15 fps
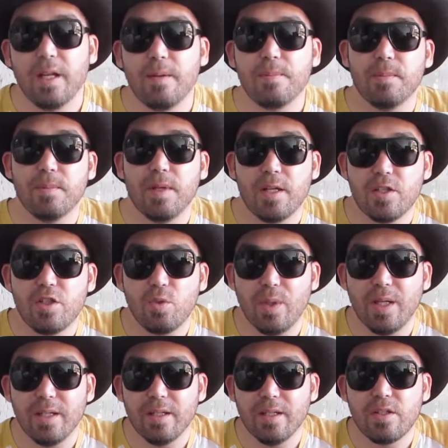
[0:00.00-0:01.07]
up some nice
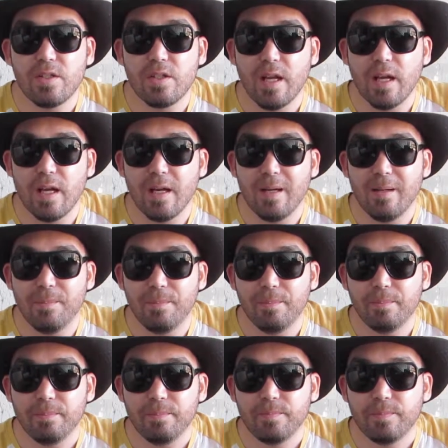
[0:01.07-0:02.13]
sweetness, a
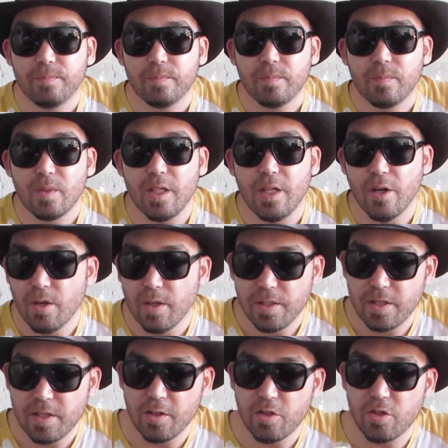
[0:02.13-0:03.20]

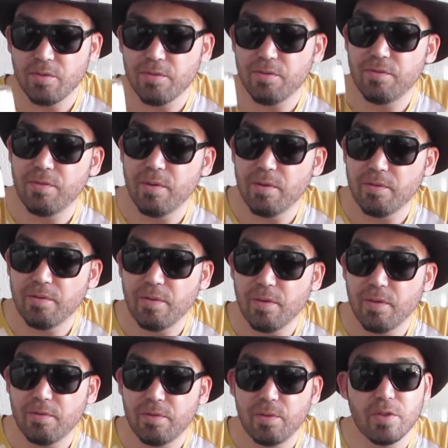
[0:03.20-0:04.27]
touch of
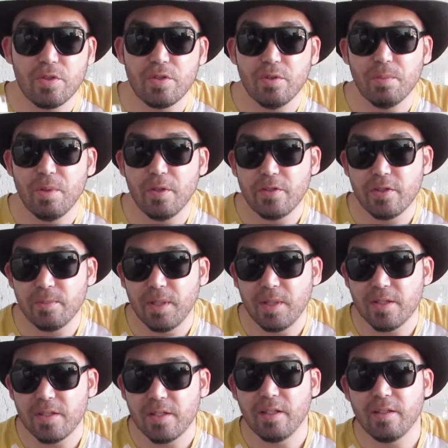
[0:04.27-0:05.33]
crystal malts, I'm
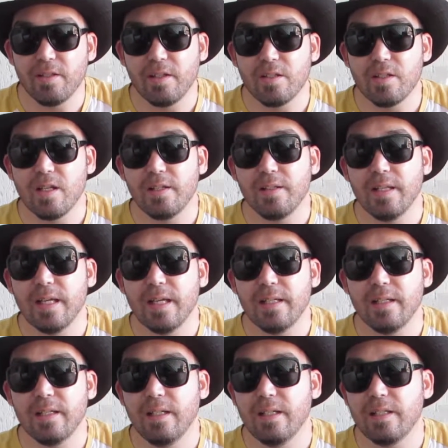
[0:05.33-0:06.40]
guessing, and things like
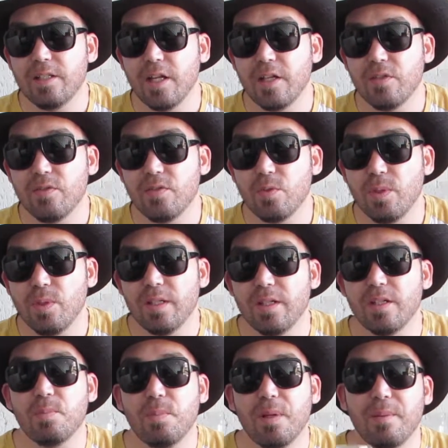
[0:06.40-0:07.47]
that. A touch of
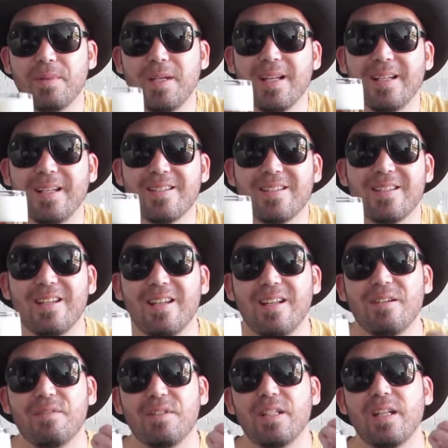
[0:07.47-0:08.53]
sweetness, but I'm getting this
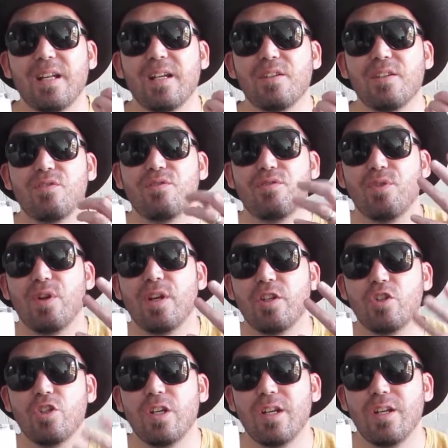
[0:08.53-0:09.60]
lovely, nice,
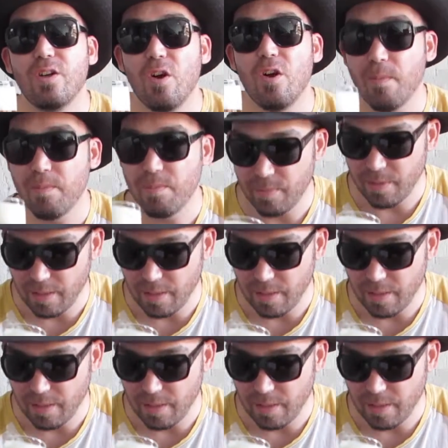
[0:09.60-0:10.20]
fresh hop,